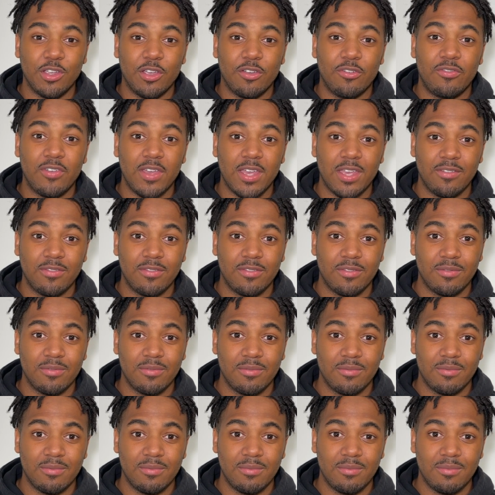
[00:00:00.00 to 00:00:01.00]
is for your faith.
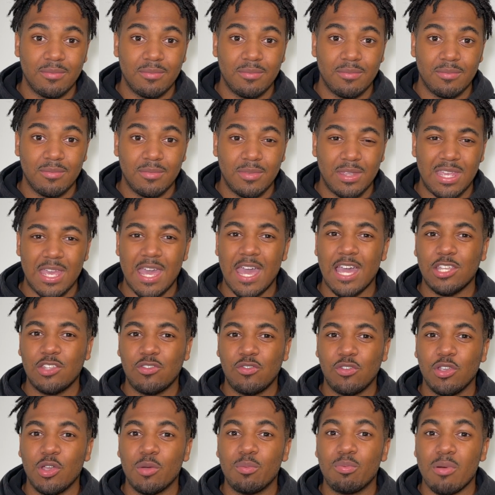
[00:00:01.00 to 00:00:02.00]

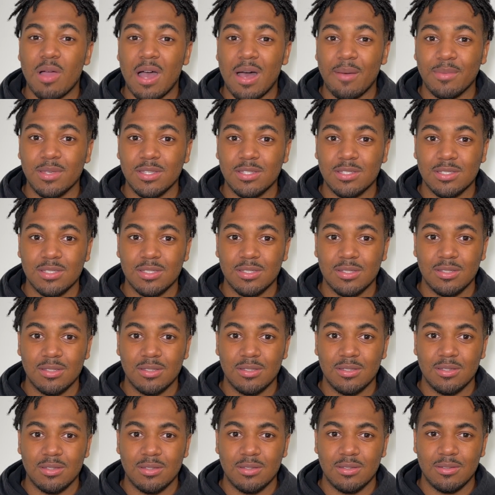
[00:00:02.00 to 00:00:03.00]
He asks for your promise.
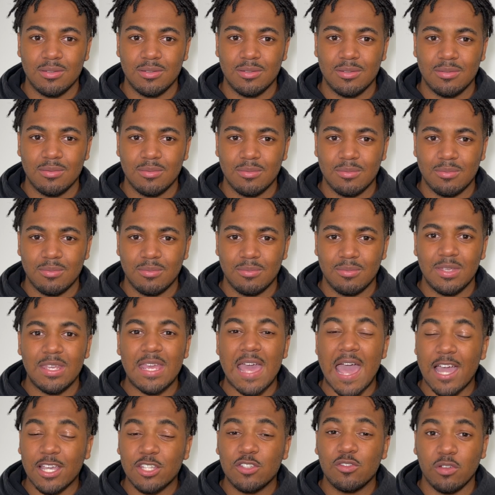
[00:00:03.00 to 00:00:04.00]

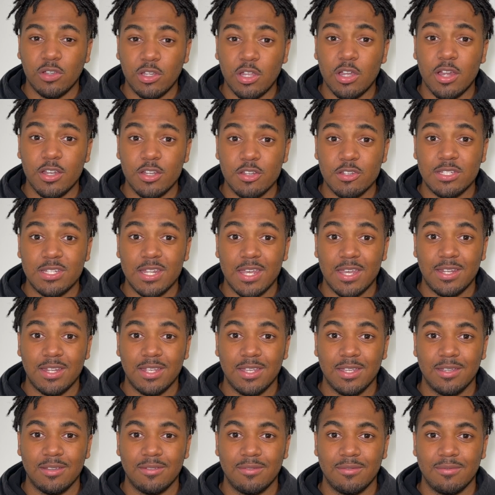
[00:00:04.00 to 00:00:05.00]
He asks for your
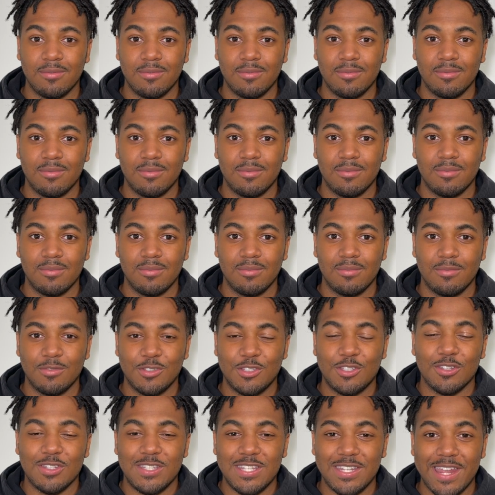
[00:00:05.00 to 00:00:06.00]
understanding.
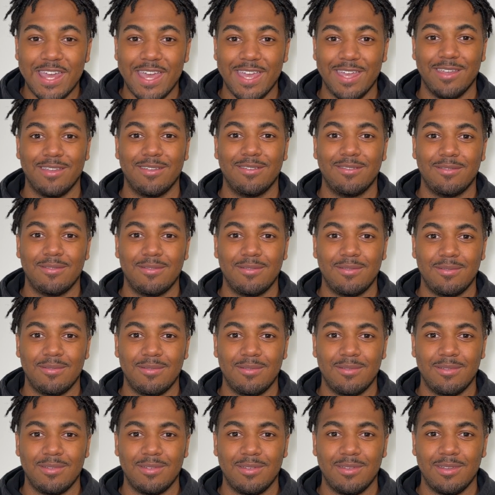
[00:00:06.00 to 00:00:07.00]
So today,
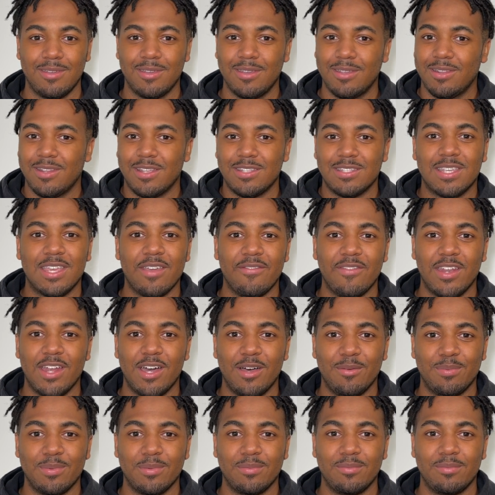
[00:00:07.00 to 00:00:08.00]
let's give